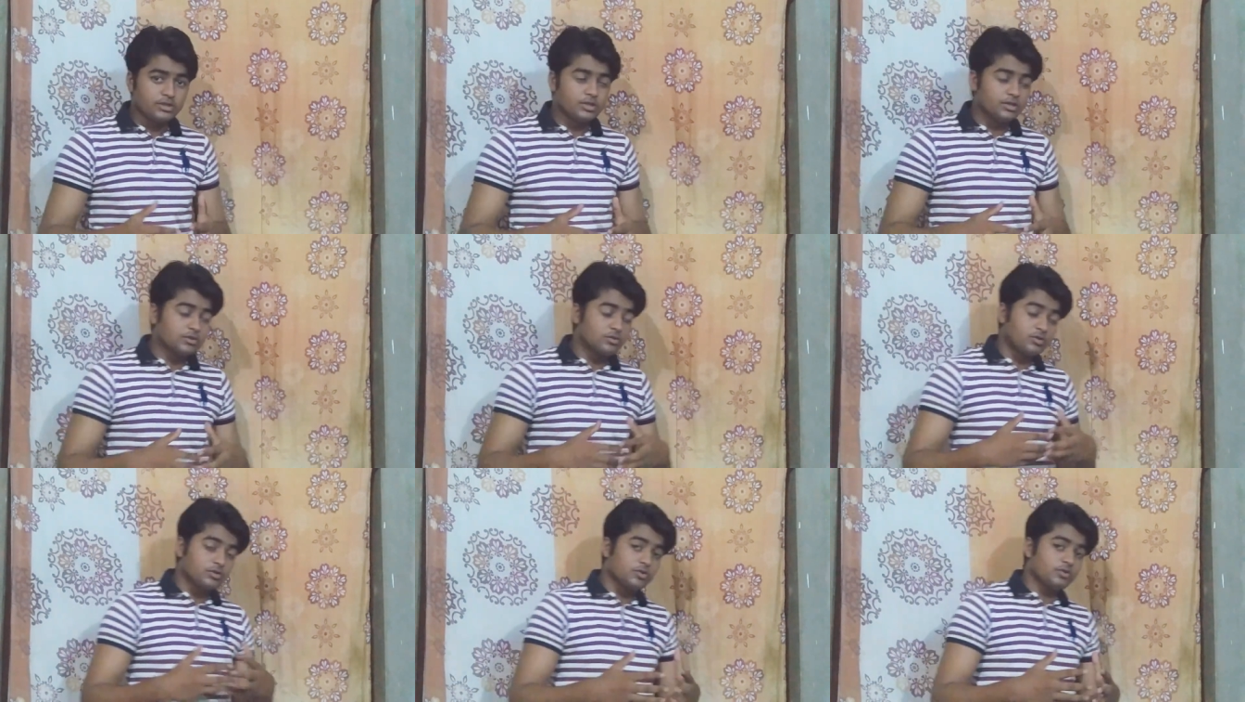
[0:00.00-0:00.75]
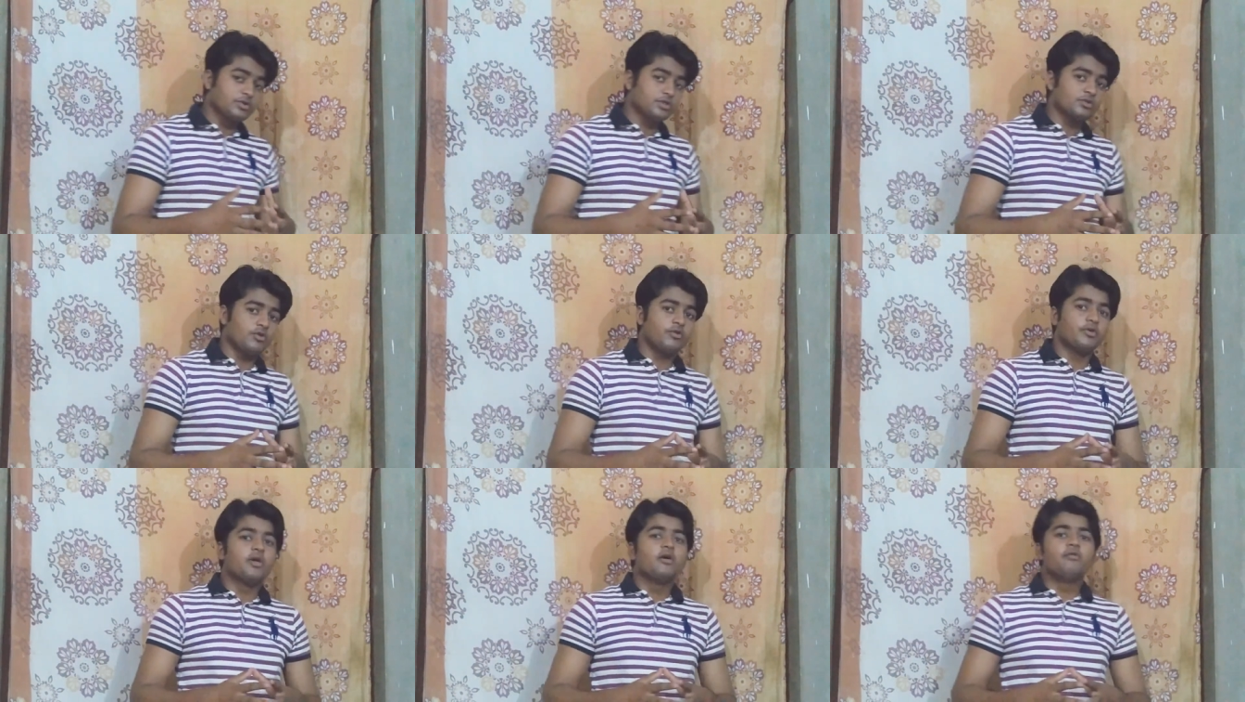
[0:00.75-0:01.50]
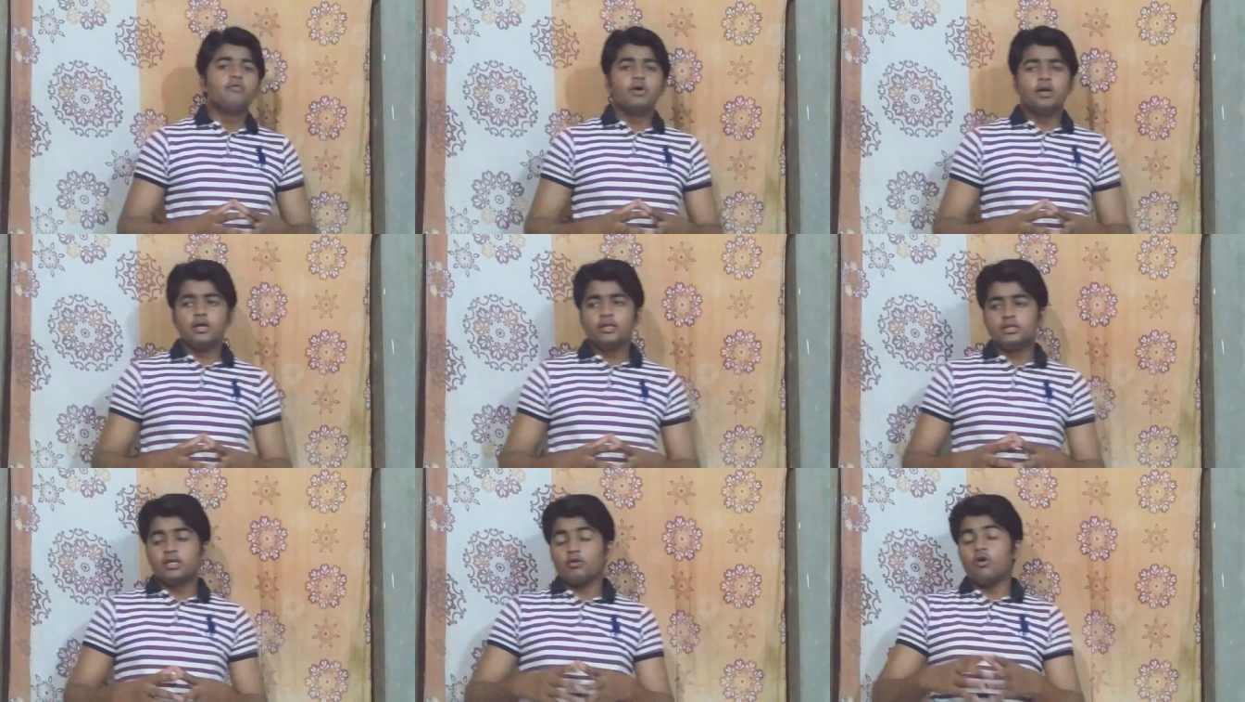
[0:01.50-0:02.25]
these resources, or
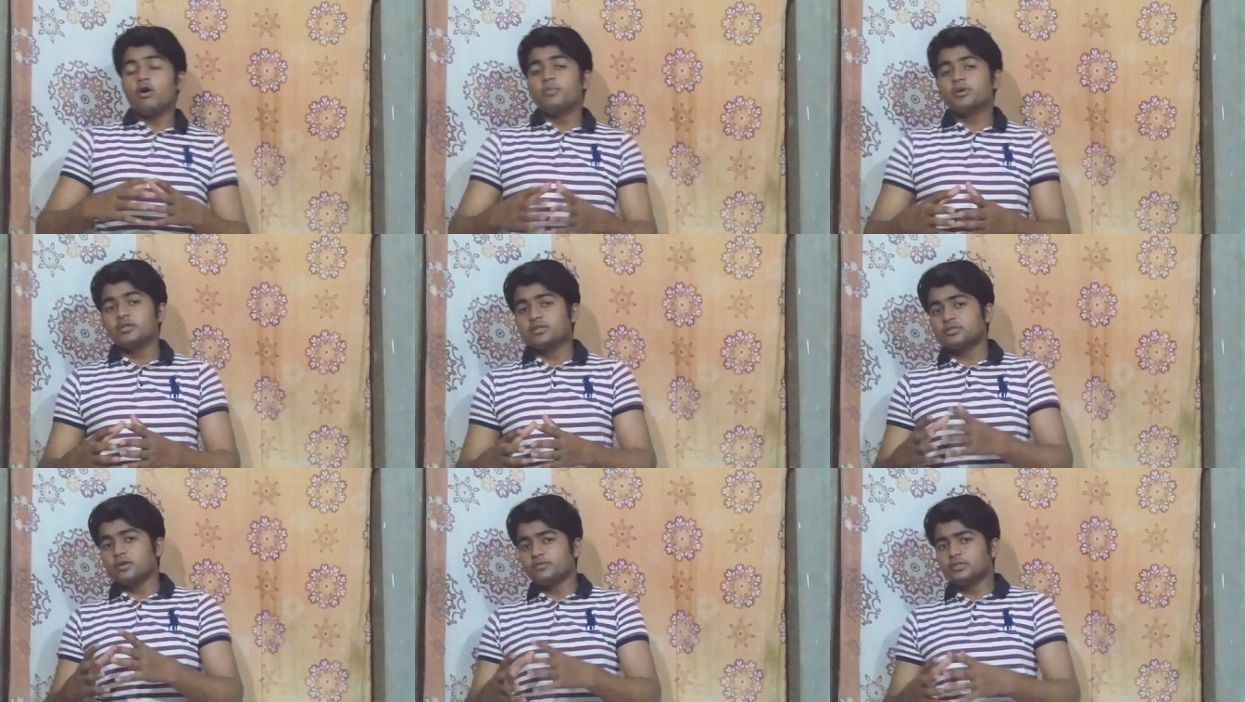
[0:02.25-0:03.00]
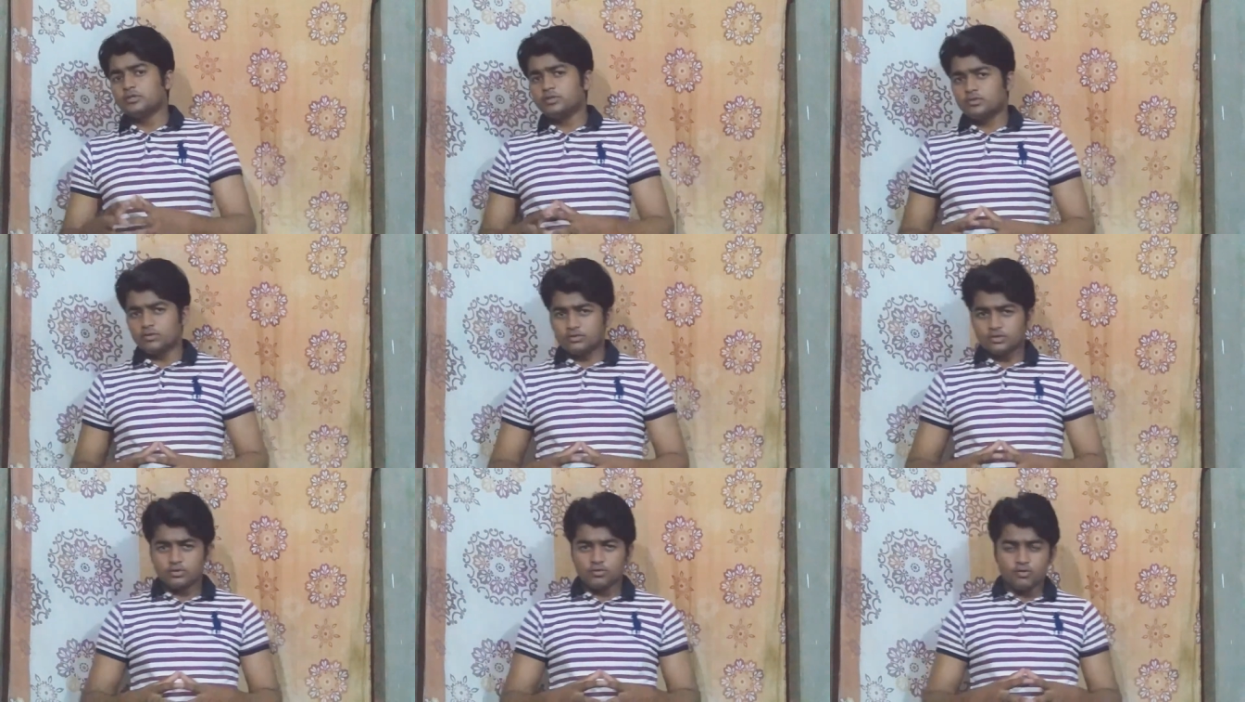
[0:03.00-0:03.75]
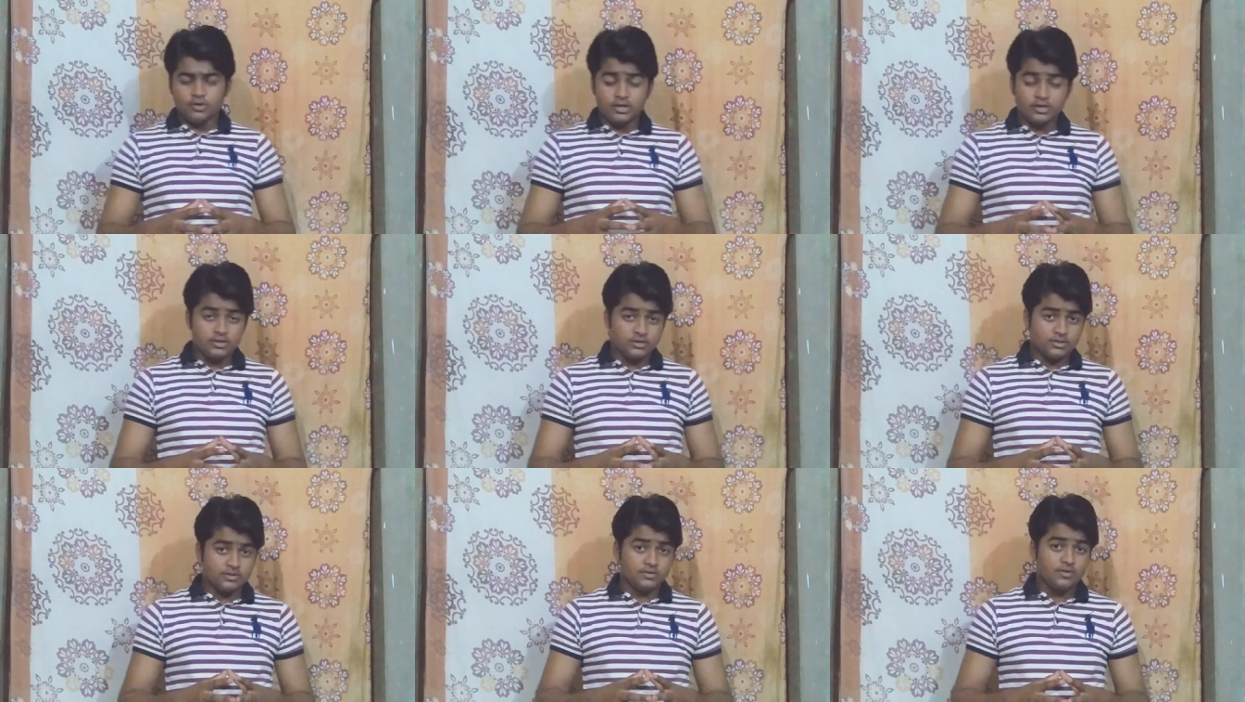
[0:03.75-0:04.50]
the raw materials of these resources or
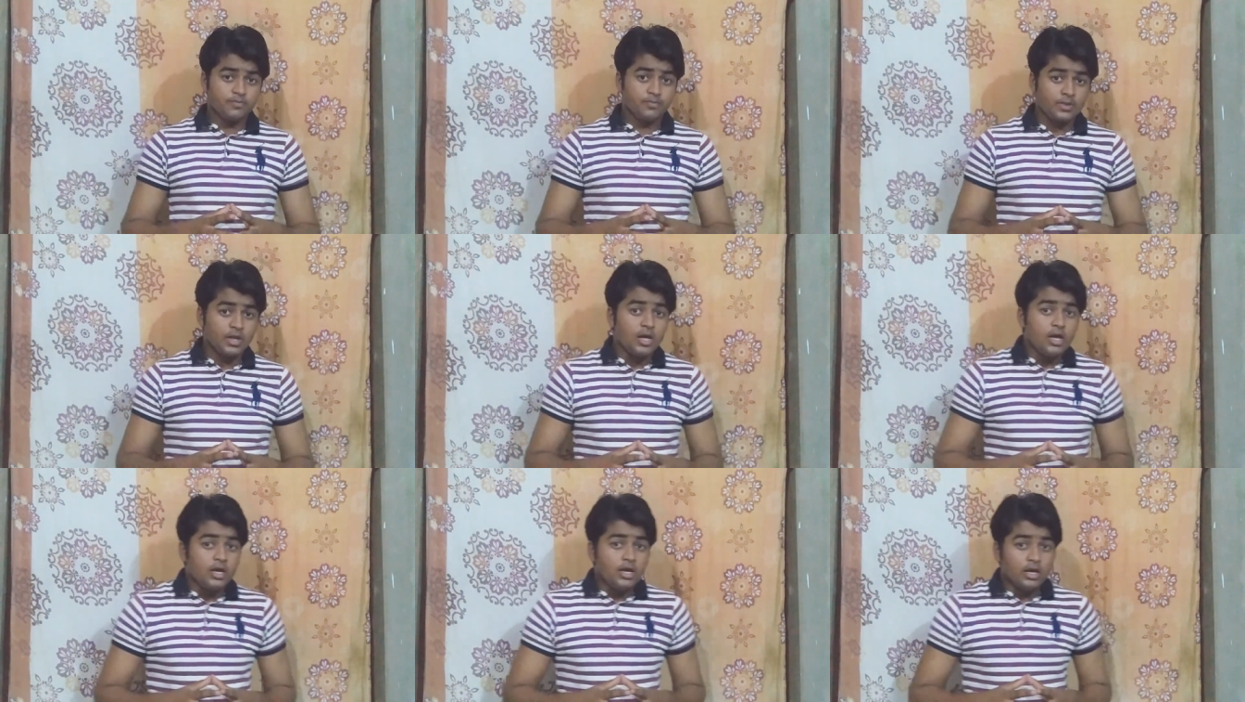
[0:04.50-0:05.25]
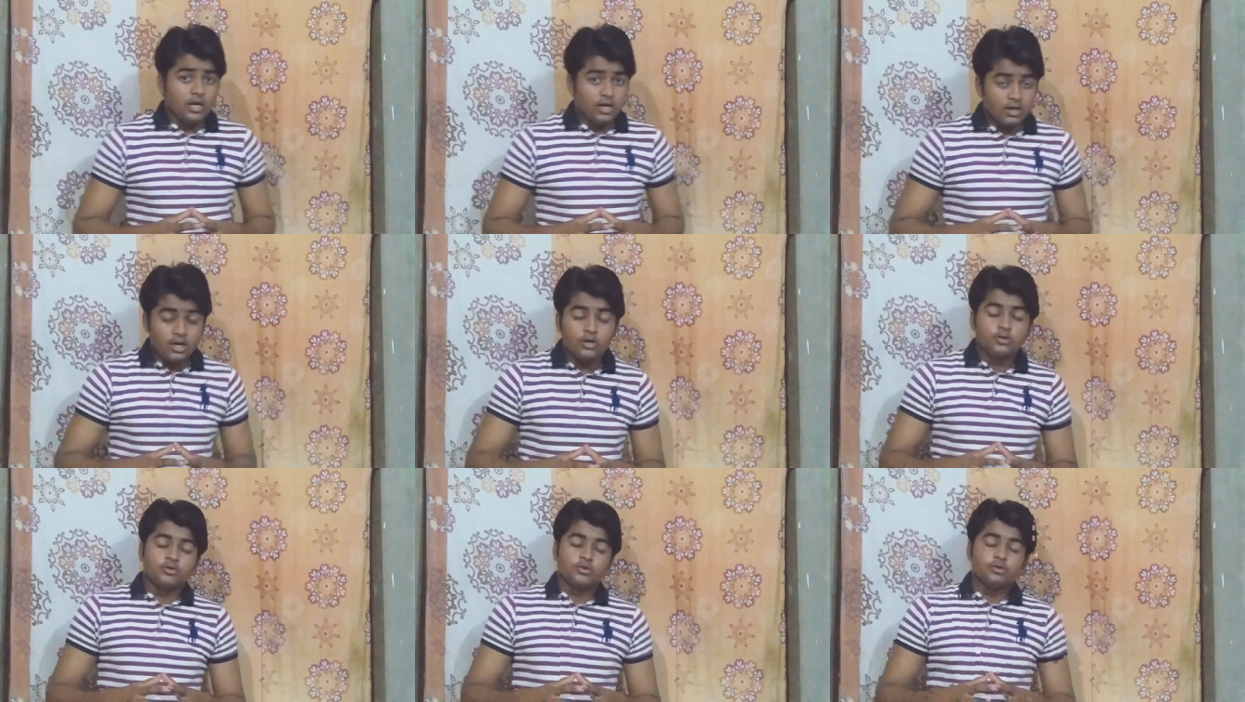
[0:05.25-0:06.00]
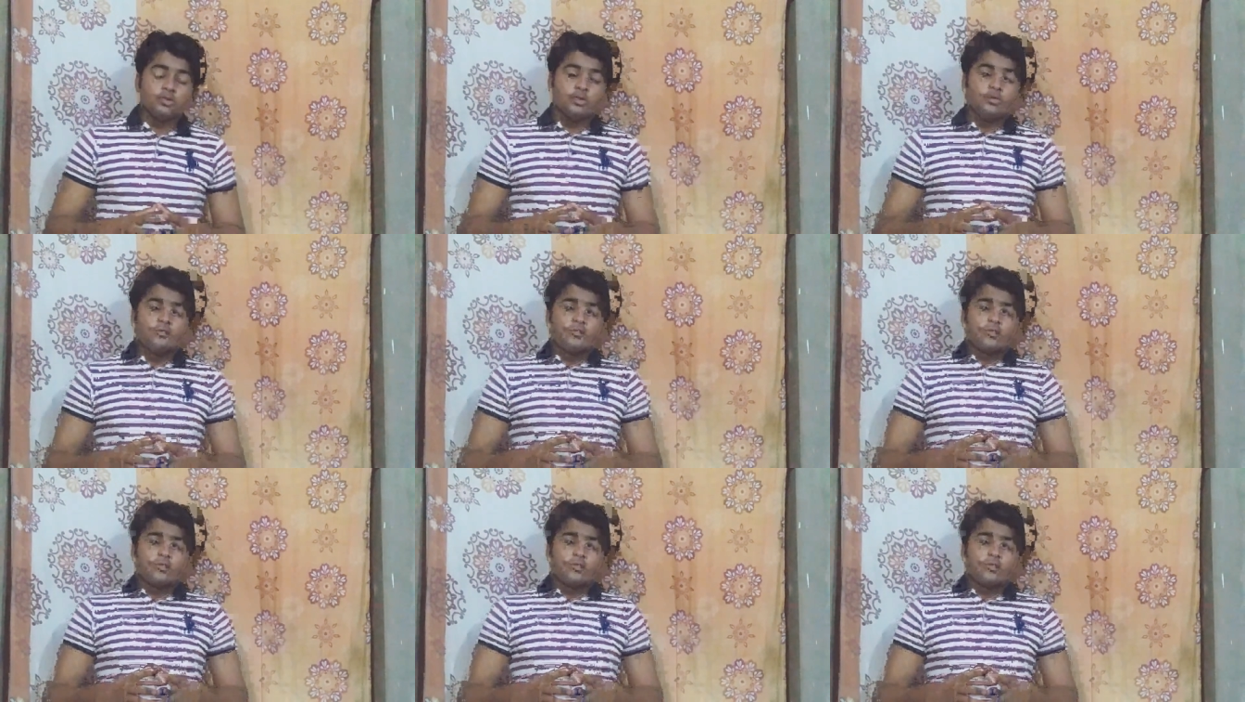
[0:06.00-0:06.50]
decreases continuously.